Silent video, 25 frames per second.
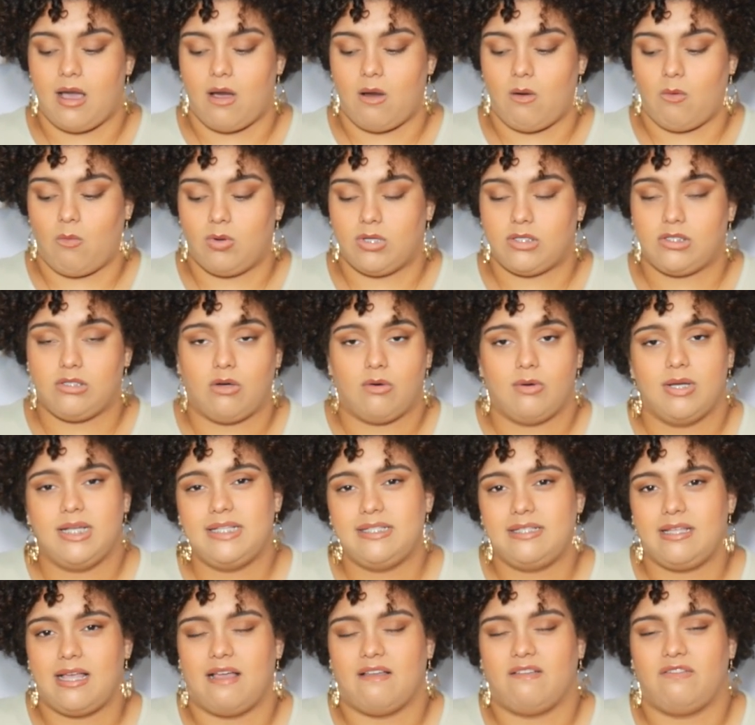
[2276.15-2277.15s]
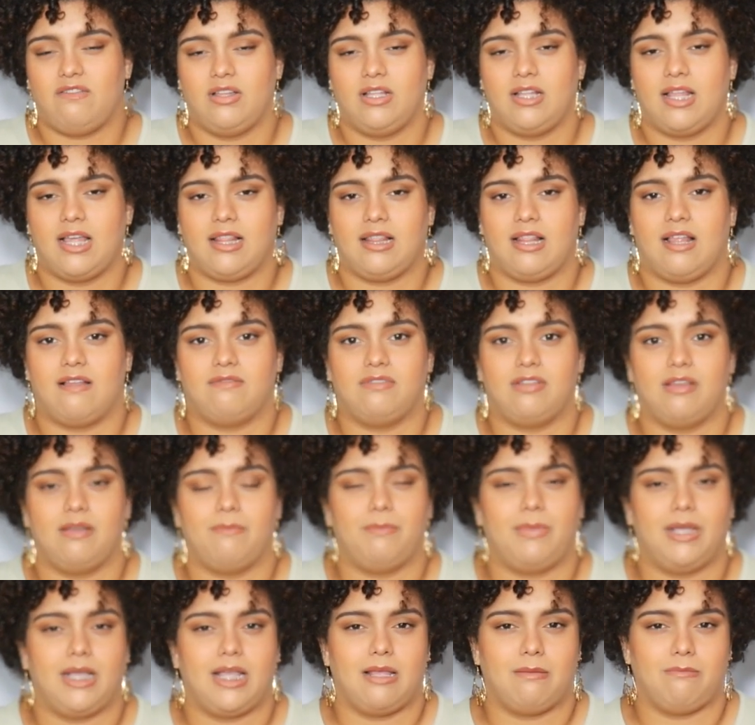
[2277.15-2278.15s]
what's always I feel like left a
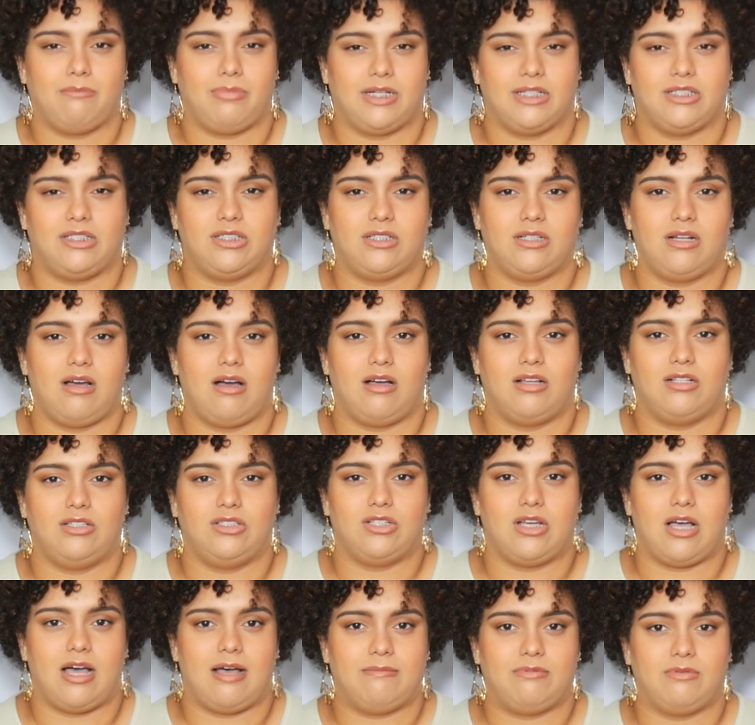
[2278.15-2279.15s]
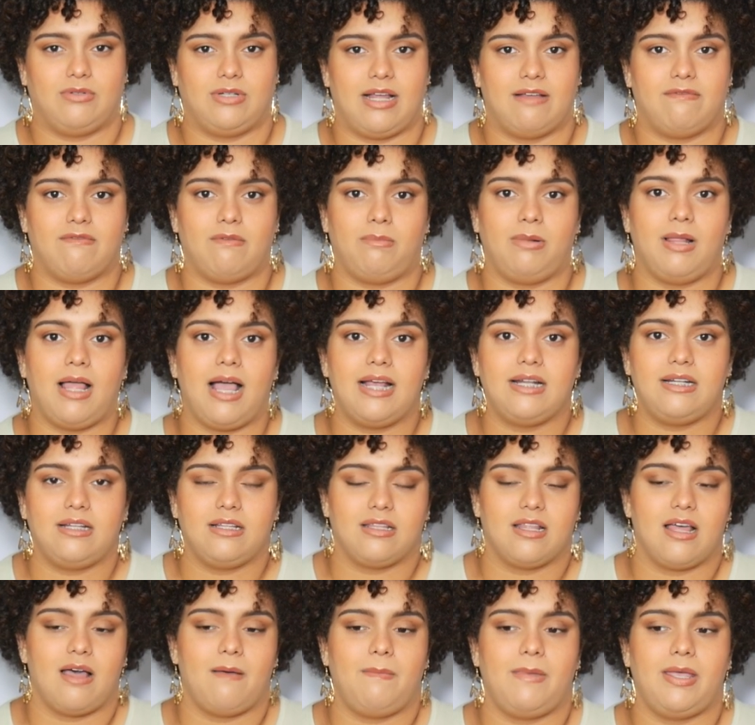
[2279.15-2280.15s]
big impression on jobs when I've applied to
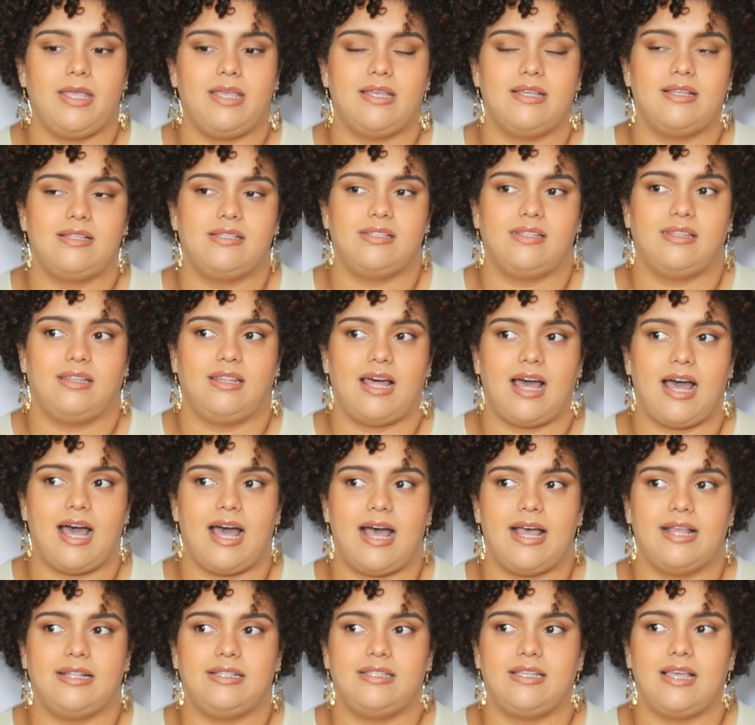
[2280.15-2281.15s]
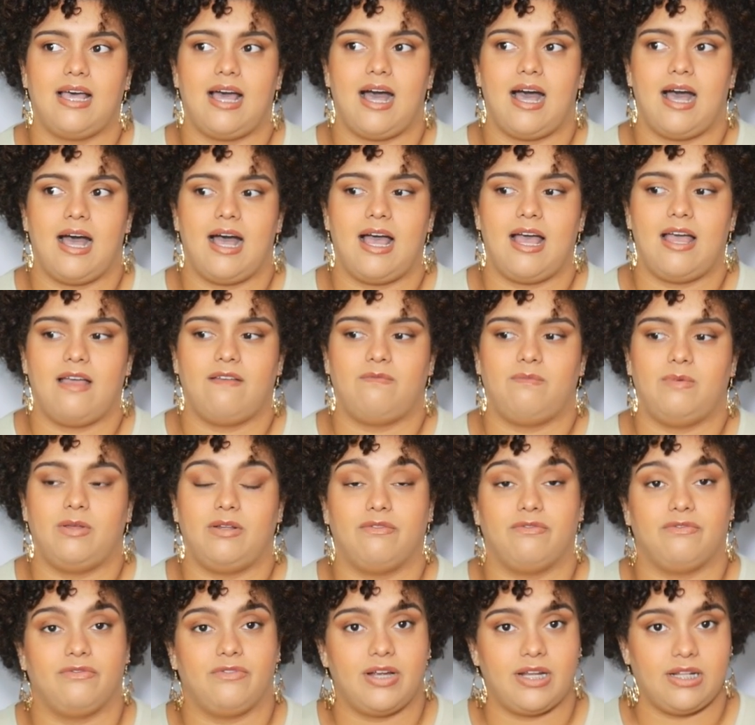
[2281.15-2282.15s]
them is that I've been
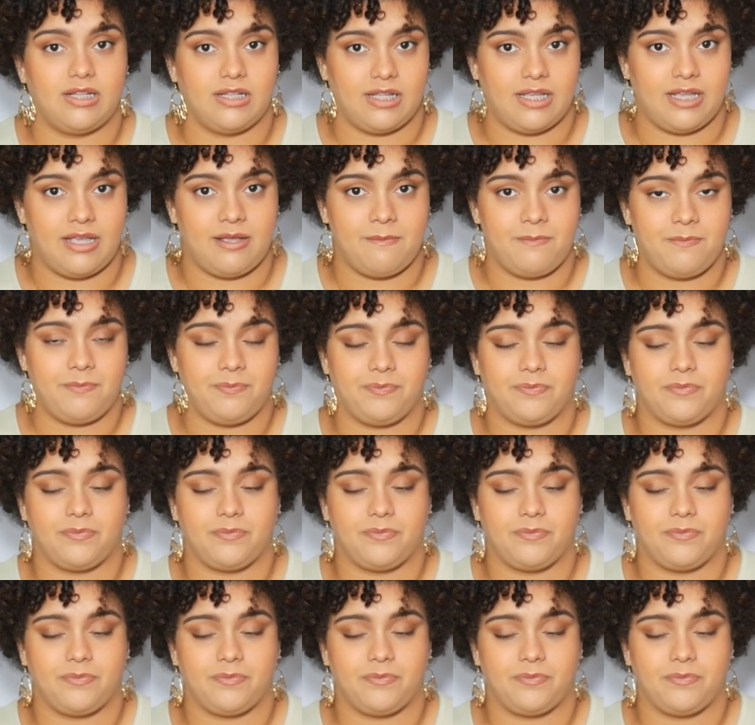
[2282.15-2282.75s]
friendly.